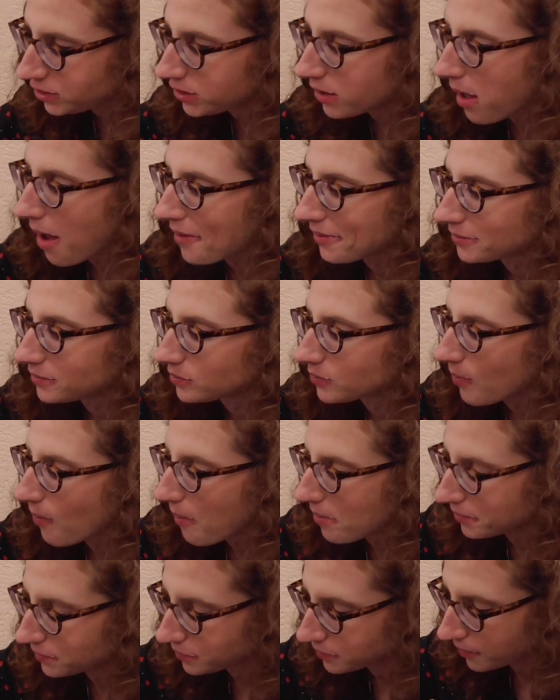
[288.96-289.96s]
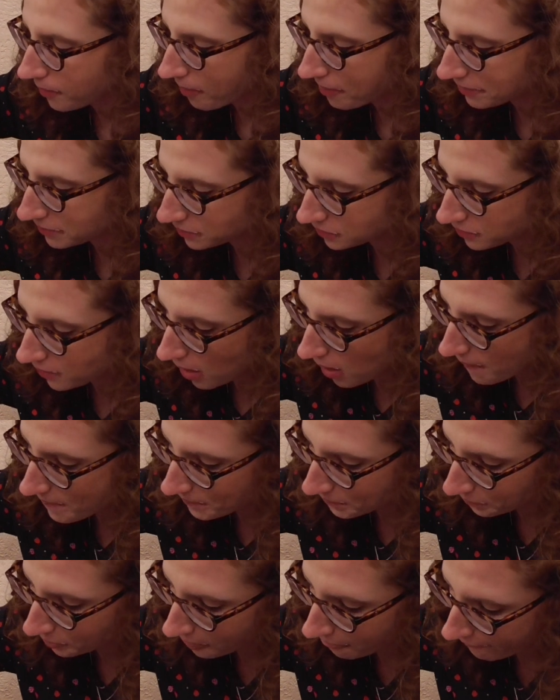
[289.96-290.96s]
Try both sauces and tell me which one's your
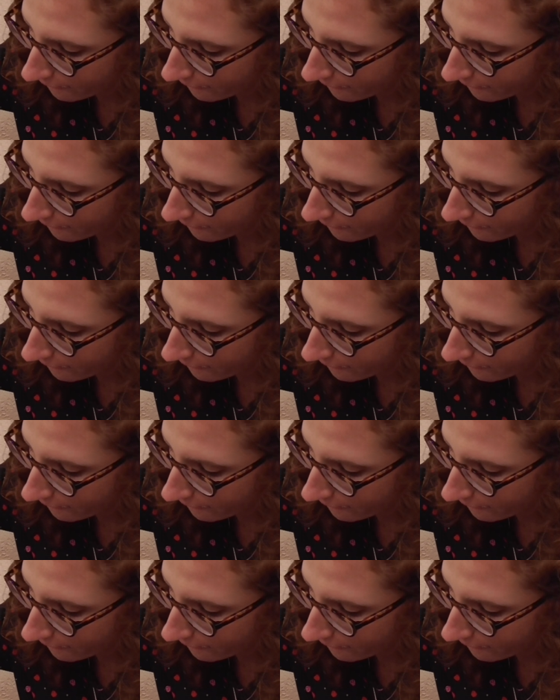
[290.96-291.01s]
favorite.